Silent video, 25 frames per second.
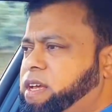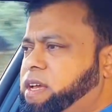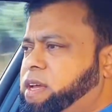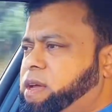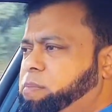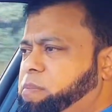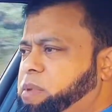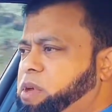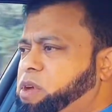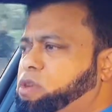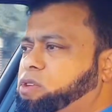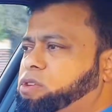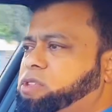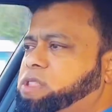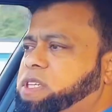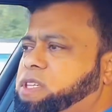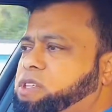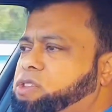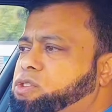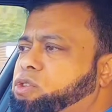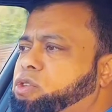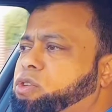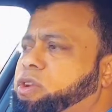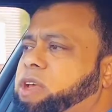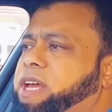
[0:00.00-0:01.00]
because
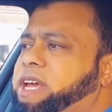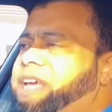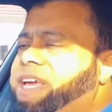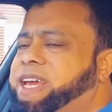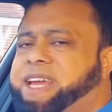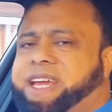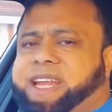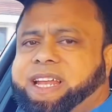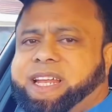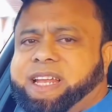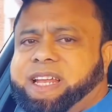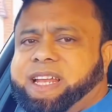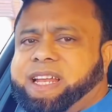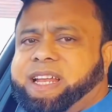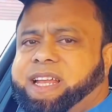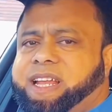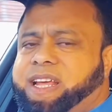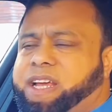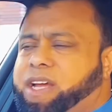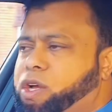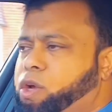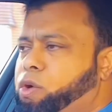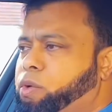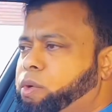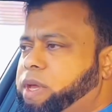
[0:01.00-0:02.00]
it's on a hill
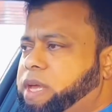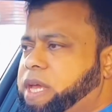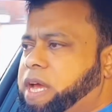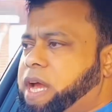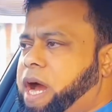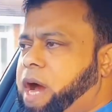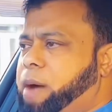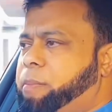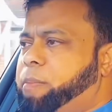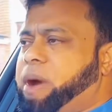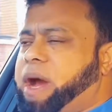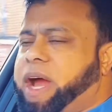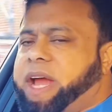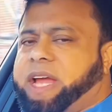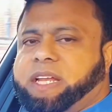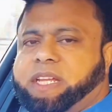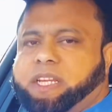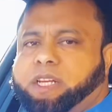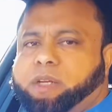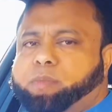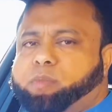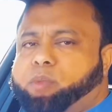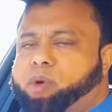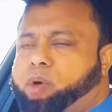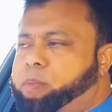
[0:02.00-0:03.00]
going up. I
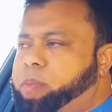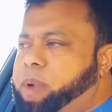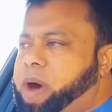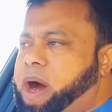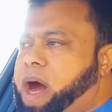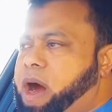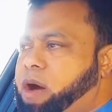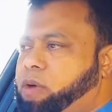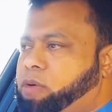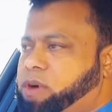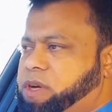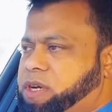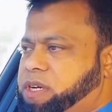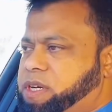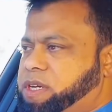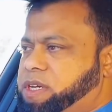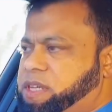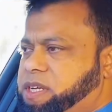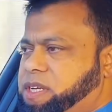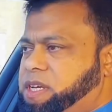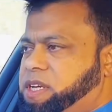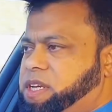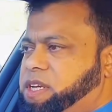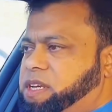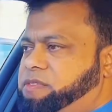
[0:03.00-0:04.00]
need more power.
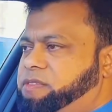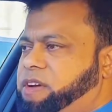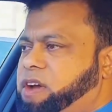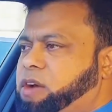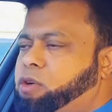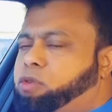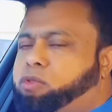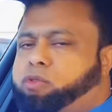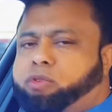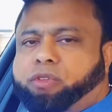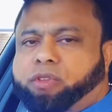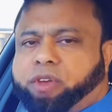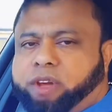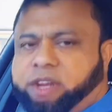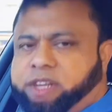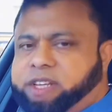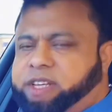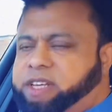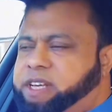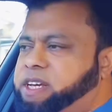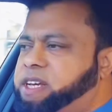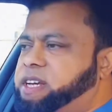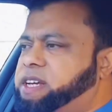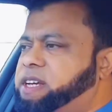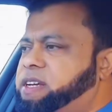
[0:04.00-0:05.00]
If I go to third
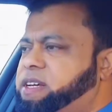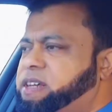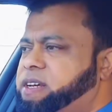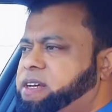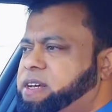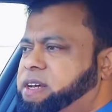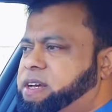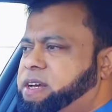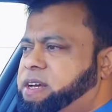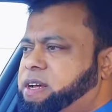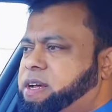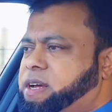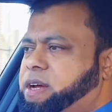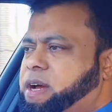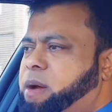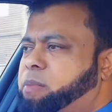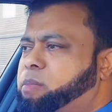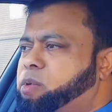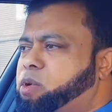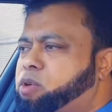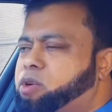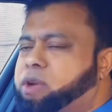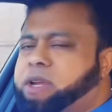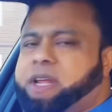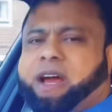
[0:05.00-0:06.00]
gear, I'm not
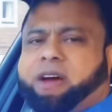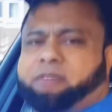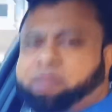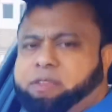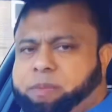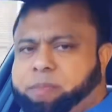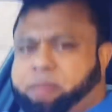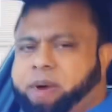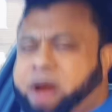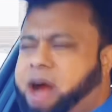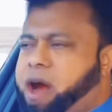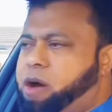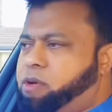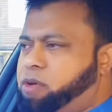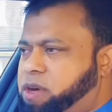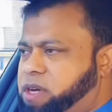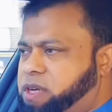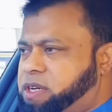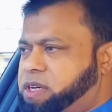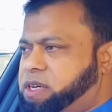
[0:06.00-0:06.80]
going to have the power.